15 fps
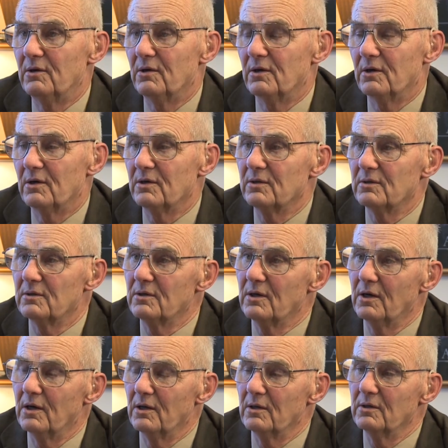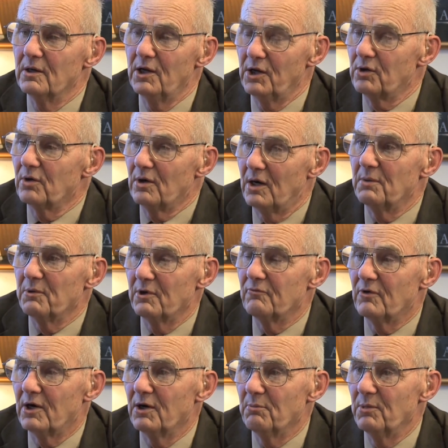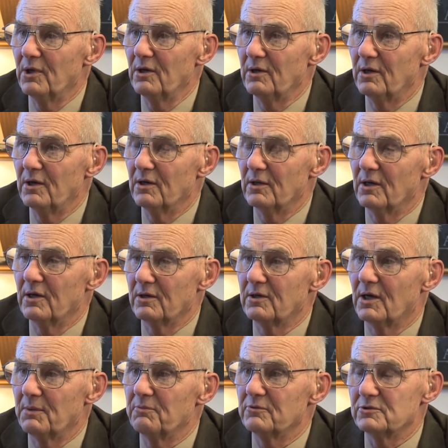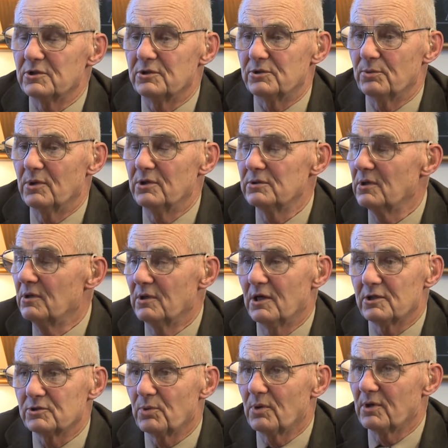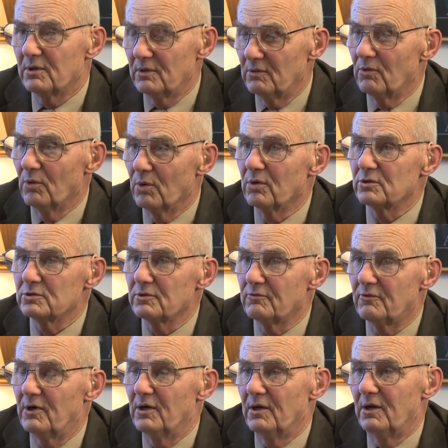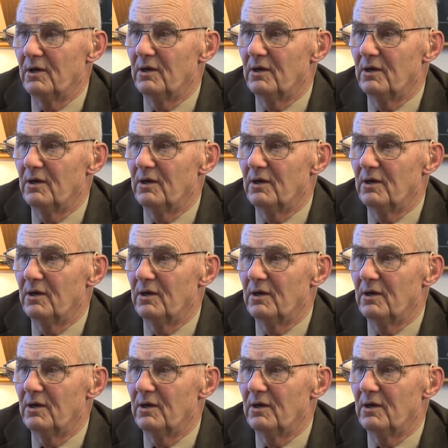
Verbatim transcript: uh, an economic viability in that type of situation, and that's what growers are finding.